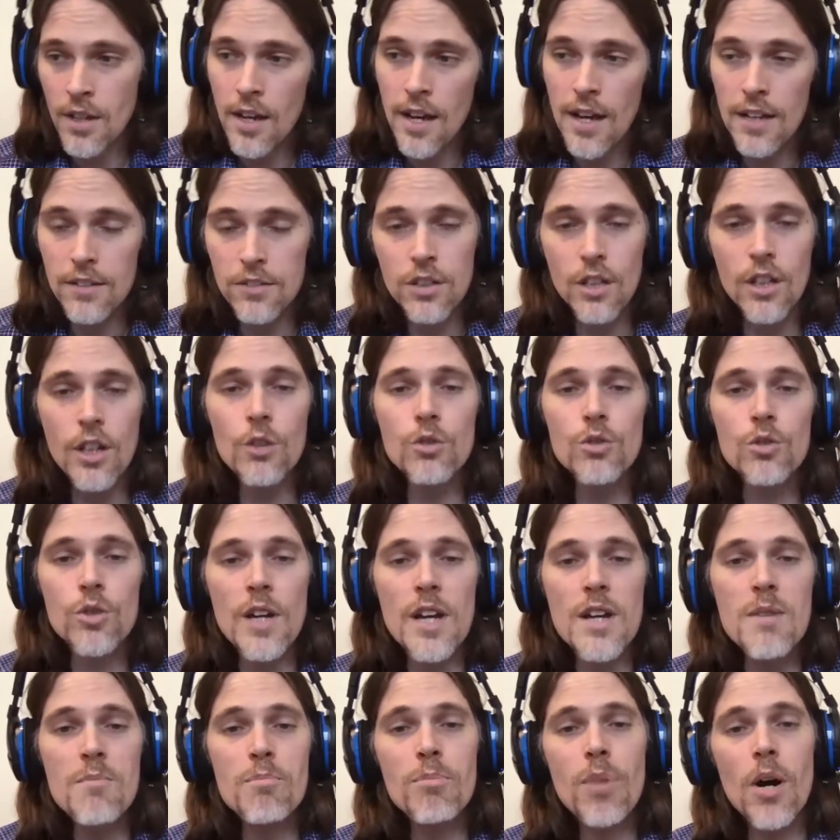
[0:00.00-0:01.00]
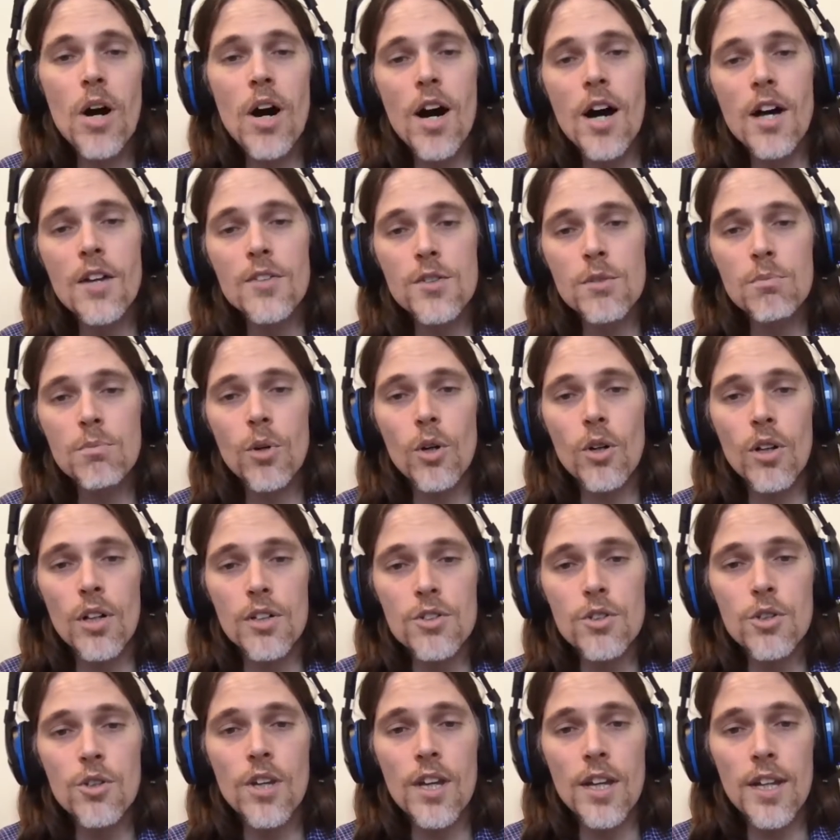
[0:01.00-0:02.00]
as close to impossible as
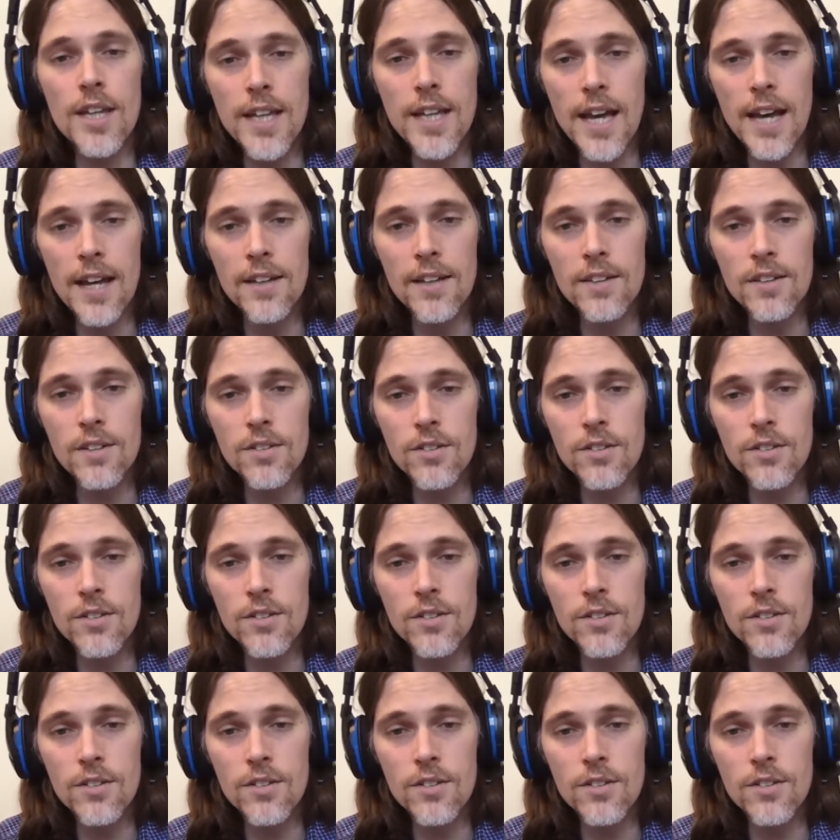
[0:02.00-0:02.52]
you can get